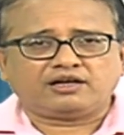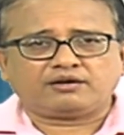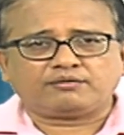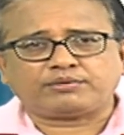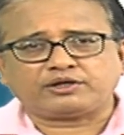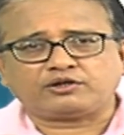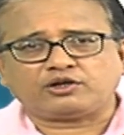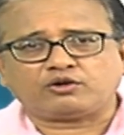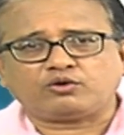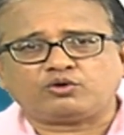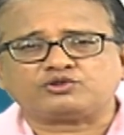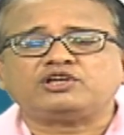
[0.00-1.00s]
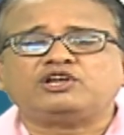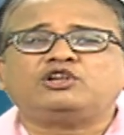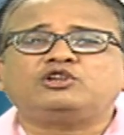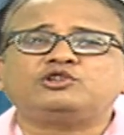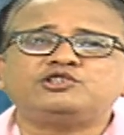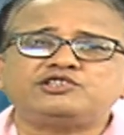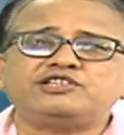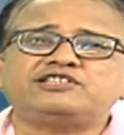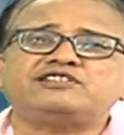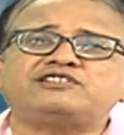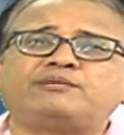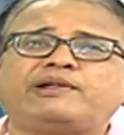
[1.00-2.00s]
particular course, logistics and
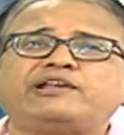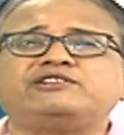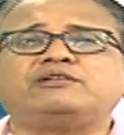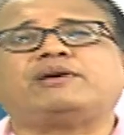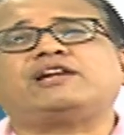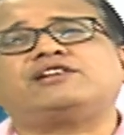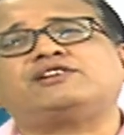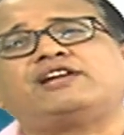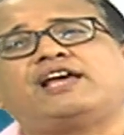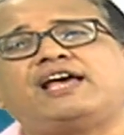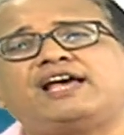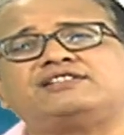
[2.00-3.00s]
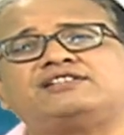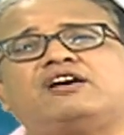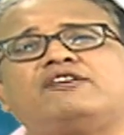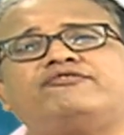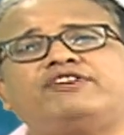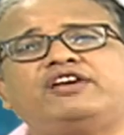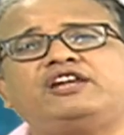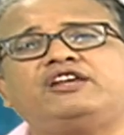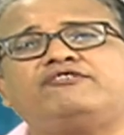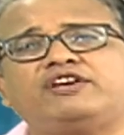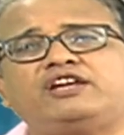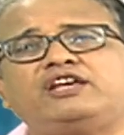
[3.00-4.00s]
supply chain manager has a very,
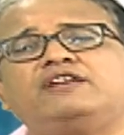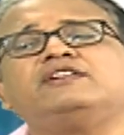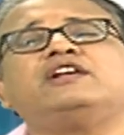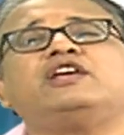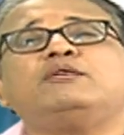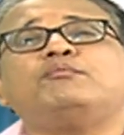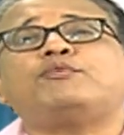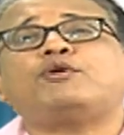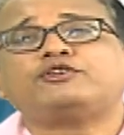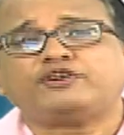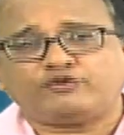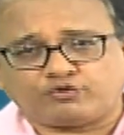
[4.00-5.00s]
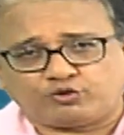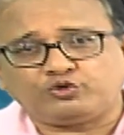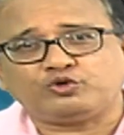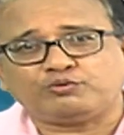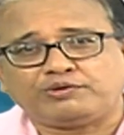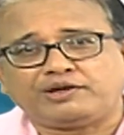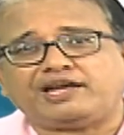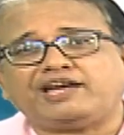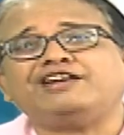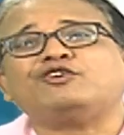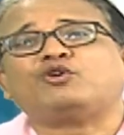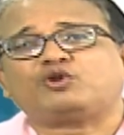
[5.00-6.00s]
very important role to play in
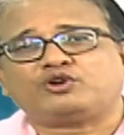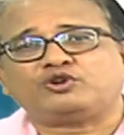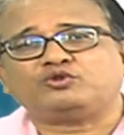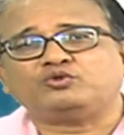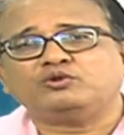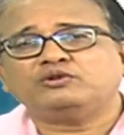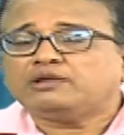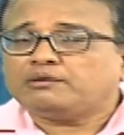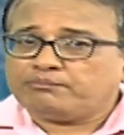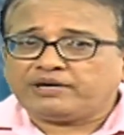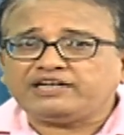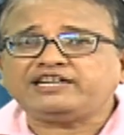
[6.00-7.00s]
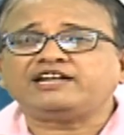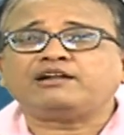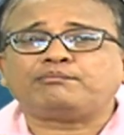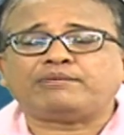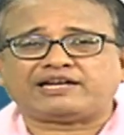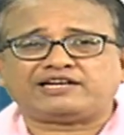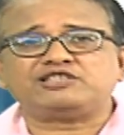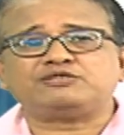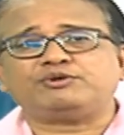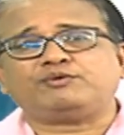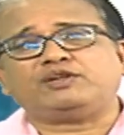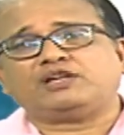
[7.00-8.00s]
order to maintain a balance
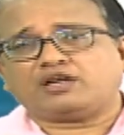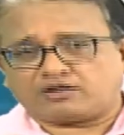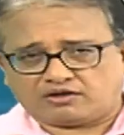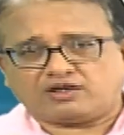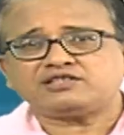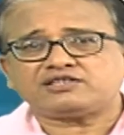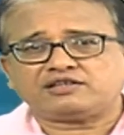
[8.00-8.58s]
between the cost